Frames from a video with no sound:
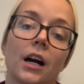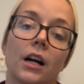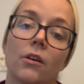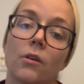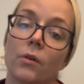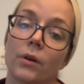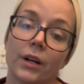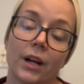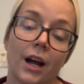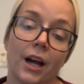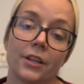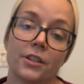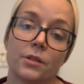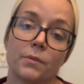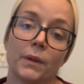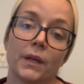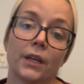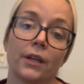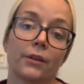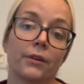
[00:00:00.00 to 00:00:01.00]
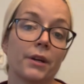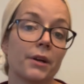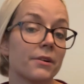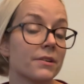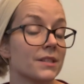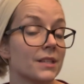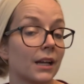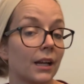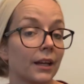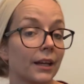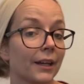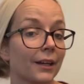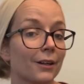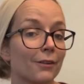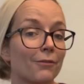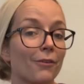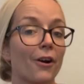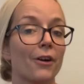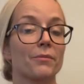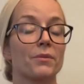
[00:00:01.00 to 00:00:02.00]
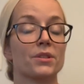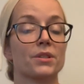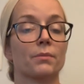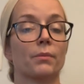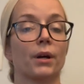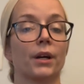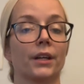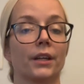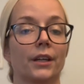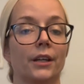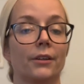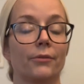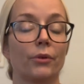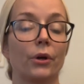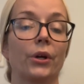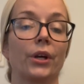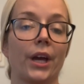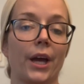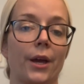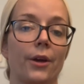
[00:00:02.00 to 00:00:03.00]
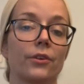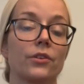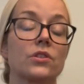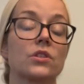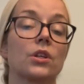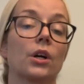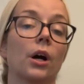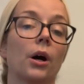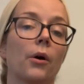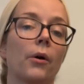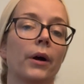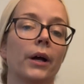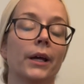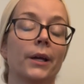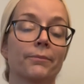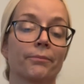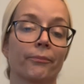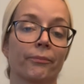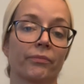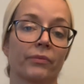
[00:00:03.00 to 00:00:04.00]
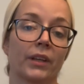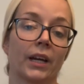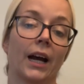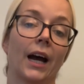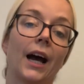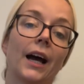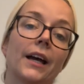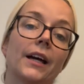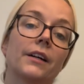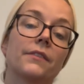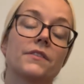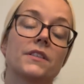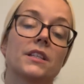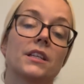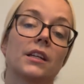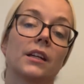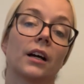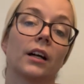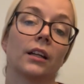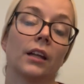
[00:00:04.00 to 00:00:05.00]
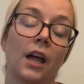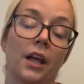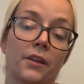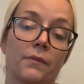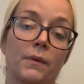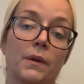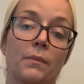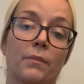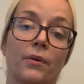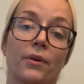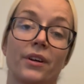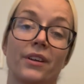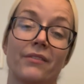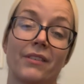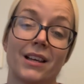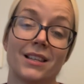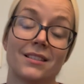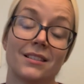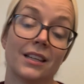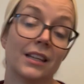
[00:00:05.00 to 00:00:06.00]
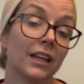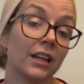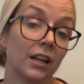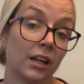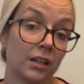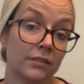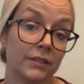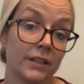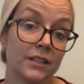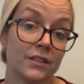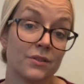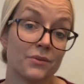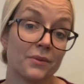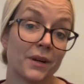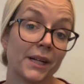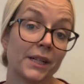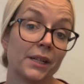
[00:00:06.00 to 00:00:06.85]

or cottage bakery or selling at a farmer's market. Okay, so I have seen a lot of people investing in ovens right